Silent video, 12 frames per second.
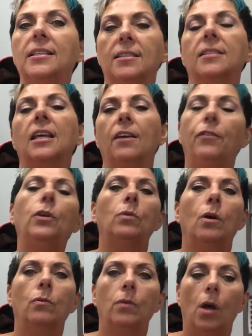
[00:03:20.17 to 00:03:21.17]
is, if you
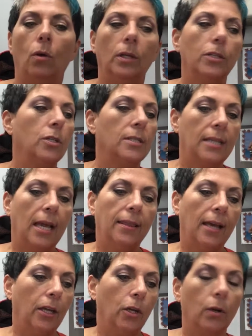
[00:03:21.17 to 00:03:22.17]
don't know, let's just say
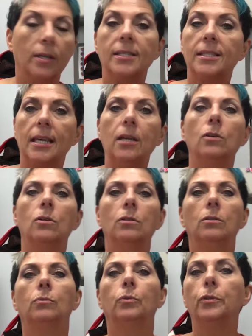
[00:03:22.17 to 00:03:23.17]
that you're a
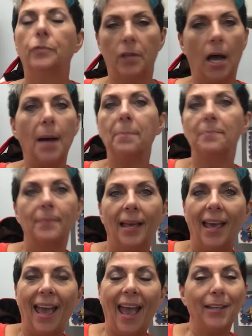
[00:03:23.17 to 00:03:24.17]
single rooftop
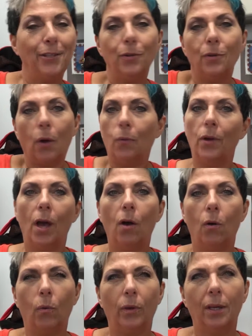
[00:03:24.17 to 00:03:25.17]
and you don't know,